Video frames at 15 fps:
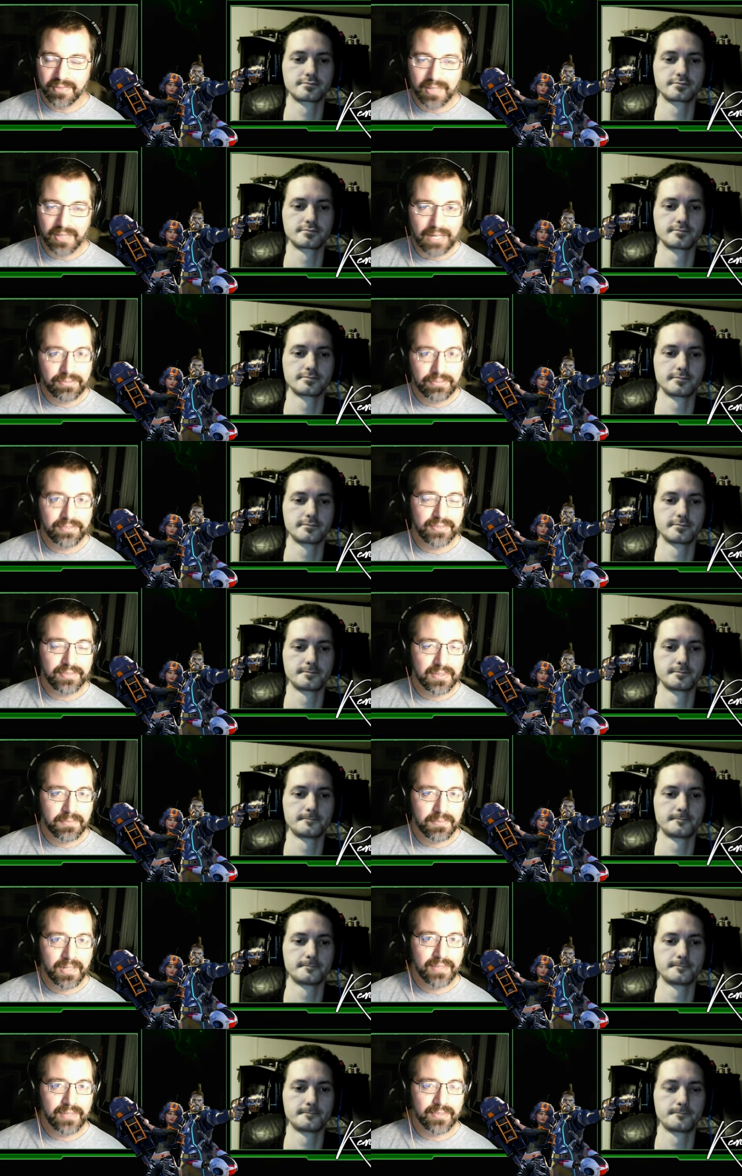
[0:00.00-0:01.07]
Speaker 1: obviously the
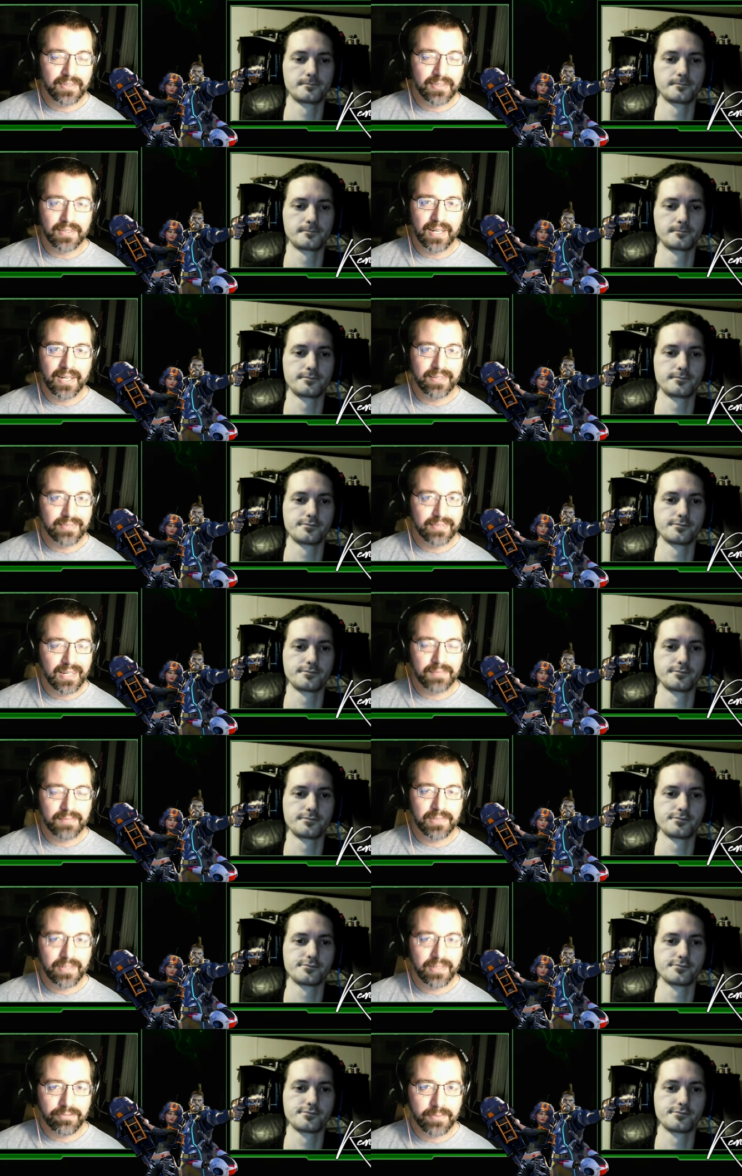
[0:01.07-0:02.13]
money's on the line. It's got to be
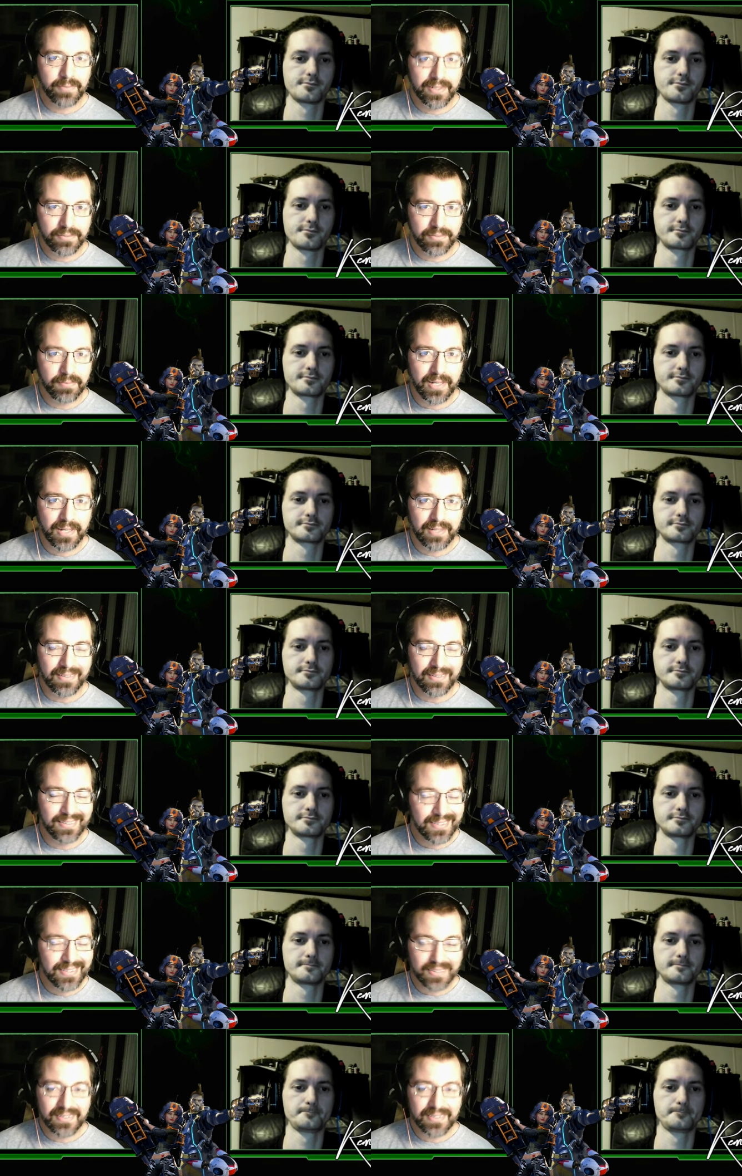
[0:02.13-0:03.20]
on everybody's mind at
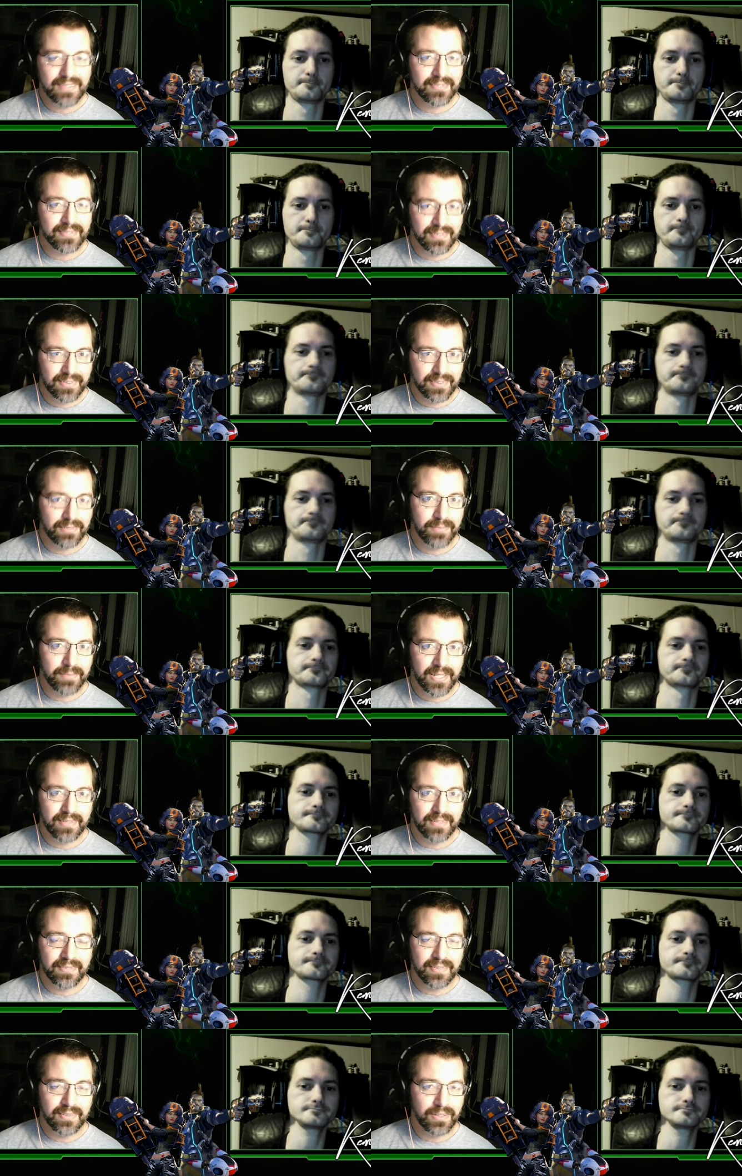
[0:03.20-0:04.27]
least a little bit.
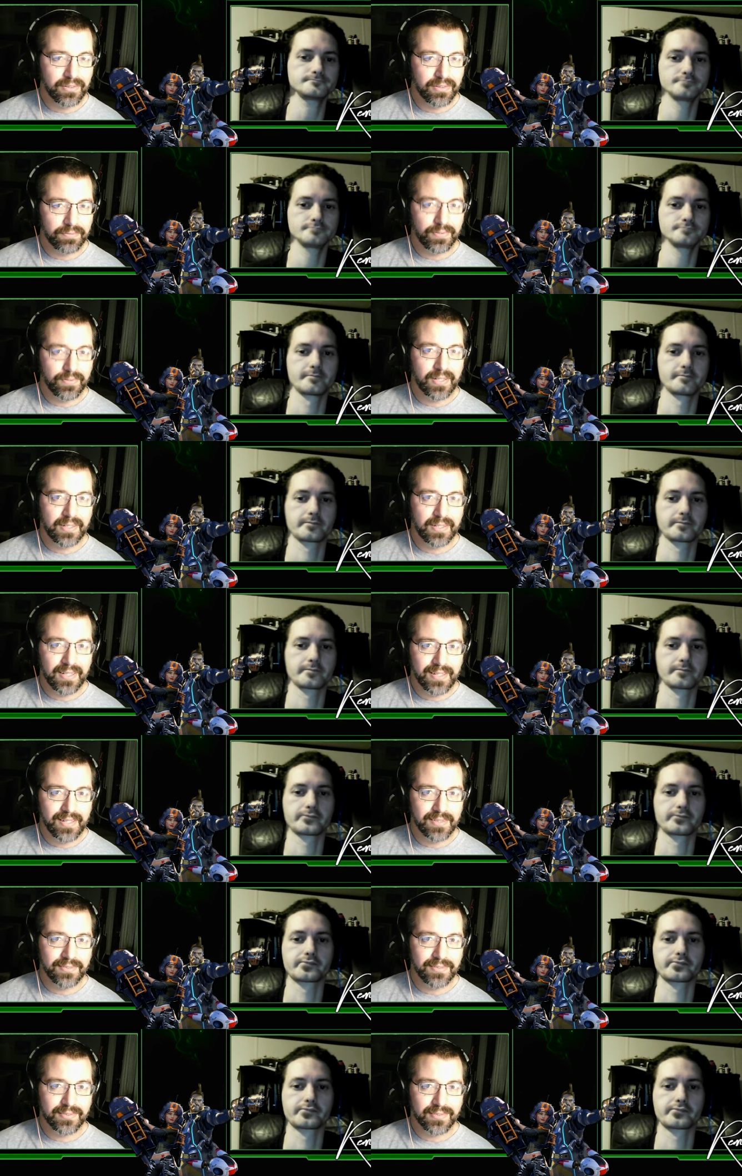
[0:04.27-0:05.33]
The fun
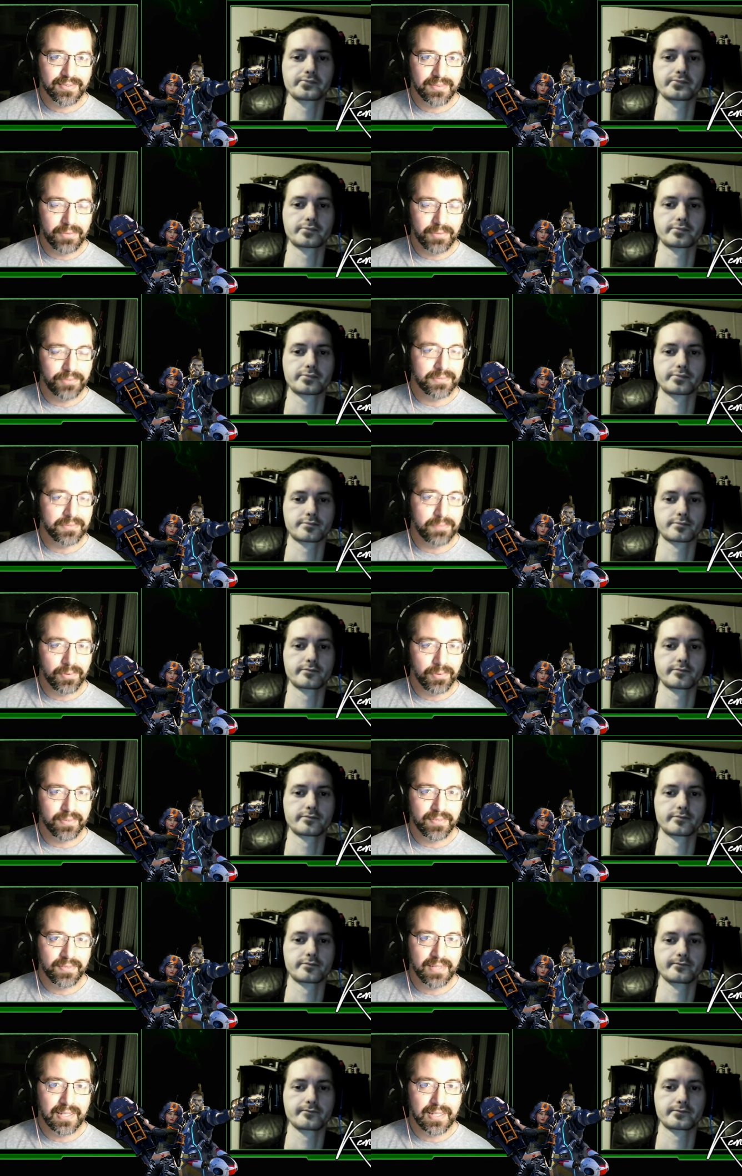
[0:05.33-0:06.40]
is the most important
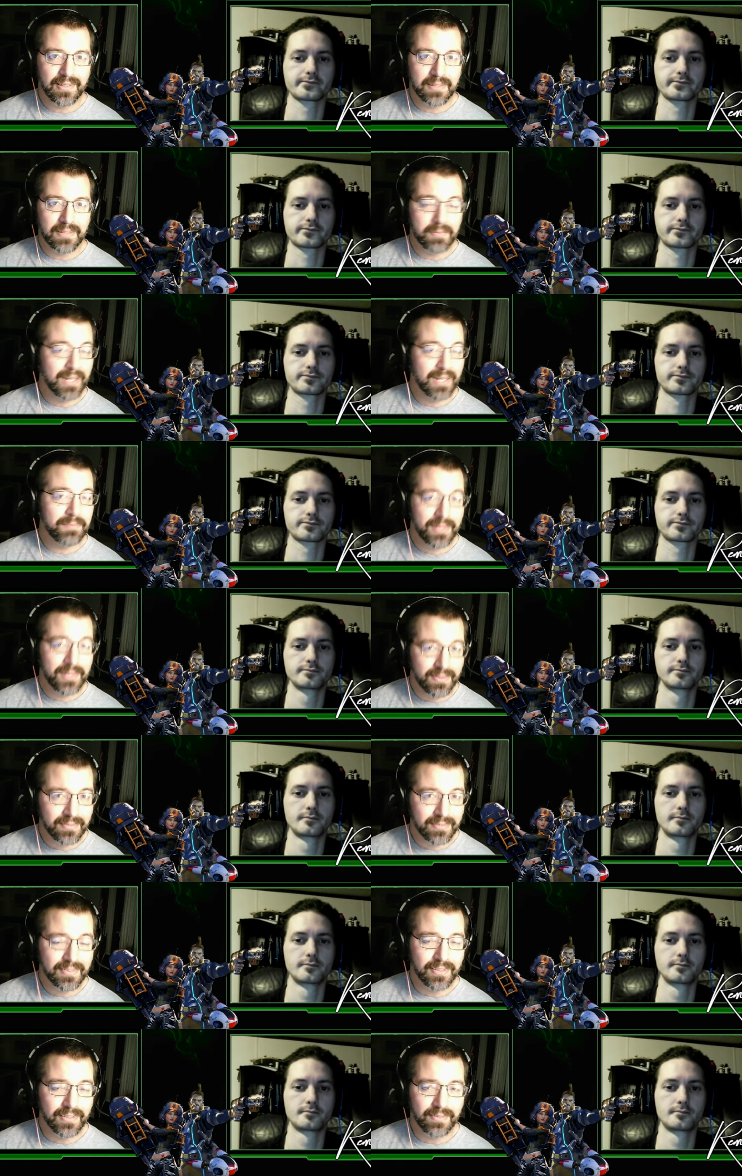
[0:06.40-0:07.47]
thing, in my opinion,
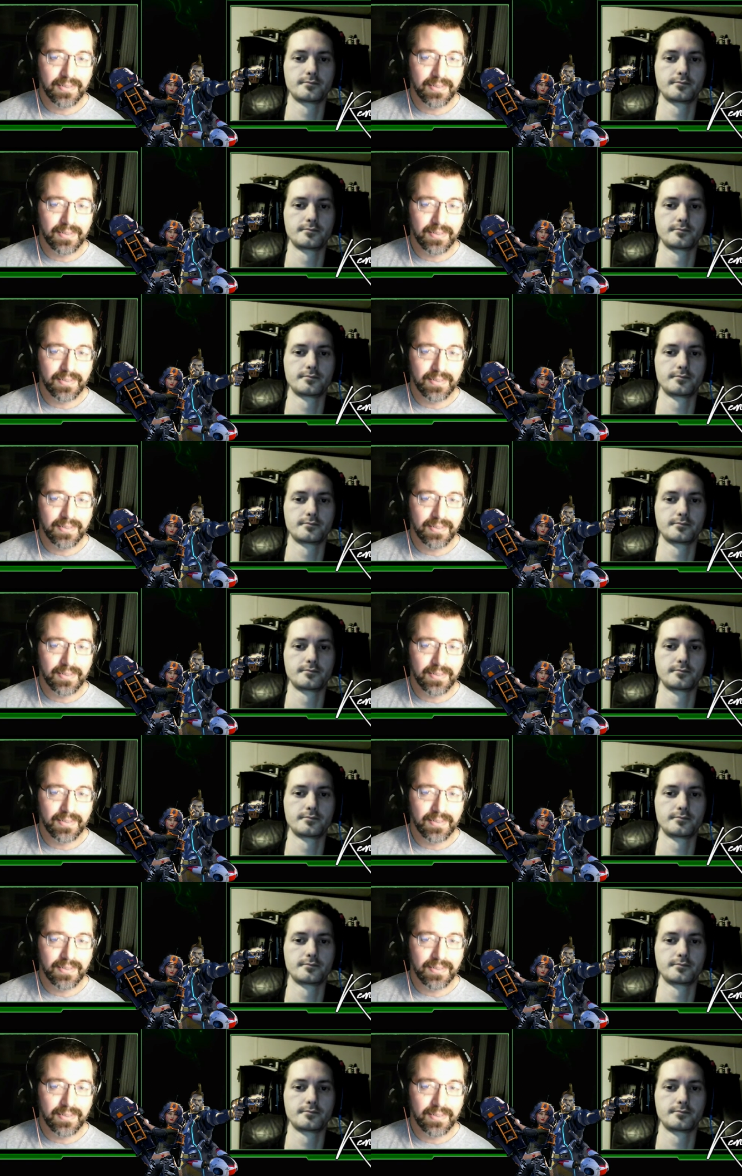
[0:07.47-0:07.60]
still,